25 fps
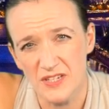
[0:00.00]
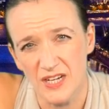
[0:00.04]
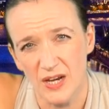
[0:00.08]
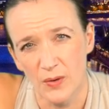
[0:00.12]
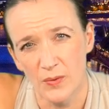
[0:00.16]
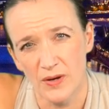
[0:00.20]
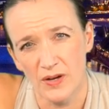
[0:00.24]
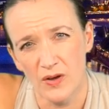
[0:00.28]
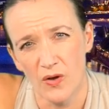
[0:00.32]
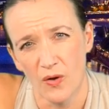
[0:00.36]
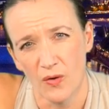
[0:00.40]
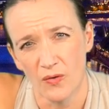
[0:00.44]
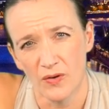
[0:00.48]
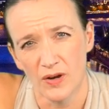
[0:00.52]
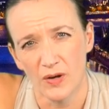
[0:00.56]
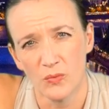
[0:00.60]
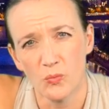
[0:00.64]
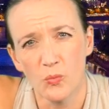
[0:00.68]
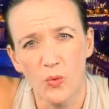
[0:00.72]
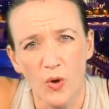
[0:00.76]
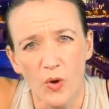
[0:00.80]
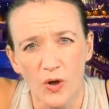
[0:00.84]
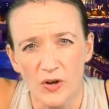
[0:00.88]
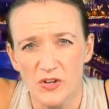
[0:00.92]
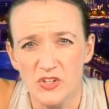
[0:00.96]
is going on
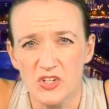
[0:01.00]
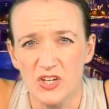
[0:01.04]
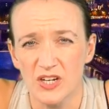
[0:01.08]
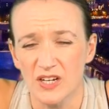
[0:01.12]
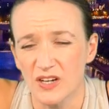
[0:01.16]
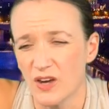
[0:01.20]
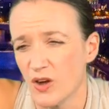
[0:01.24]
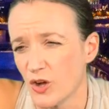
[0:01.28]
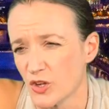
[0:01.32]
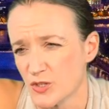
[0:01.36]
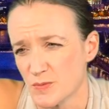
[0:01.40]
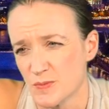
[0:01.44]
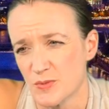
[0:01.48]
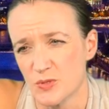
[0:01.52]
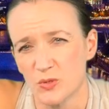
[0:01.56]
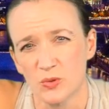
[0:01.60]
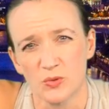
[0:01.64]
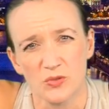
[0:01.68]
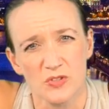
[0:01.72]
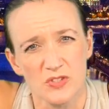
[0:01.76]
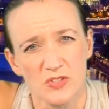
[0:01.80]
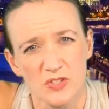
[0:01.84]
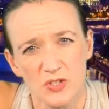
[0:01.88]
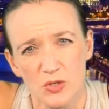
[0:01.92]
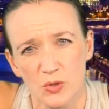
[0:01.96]
and watching
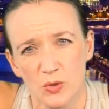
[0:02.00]
hospitals,